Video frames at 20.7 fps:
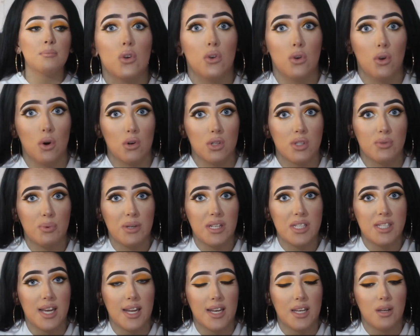not speak
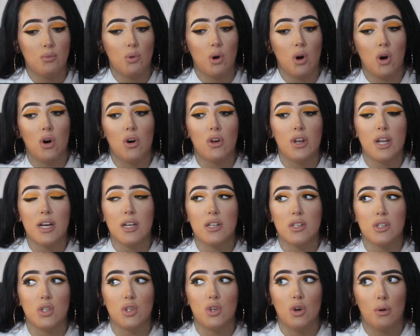to anyone
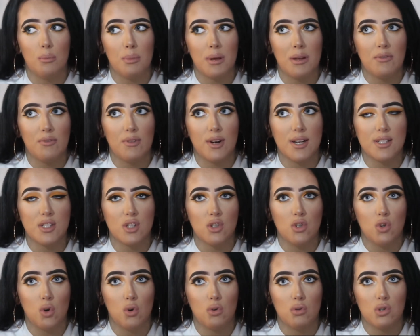and not make friends
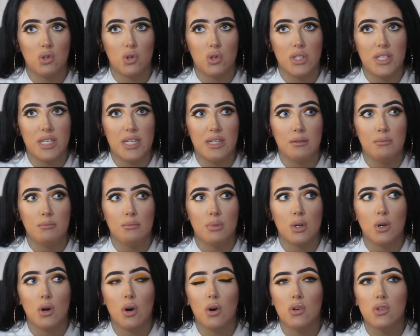and not join in,
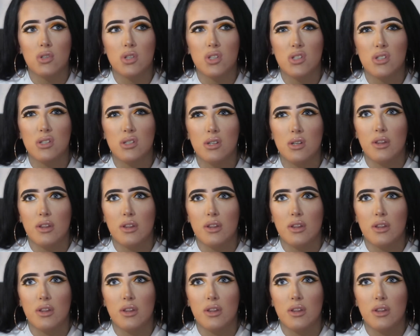because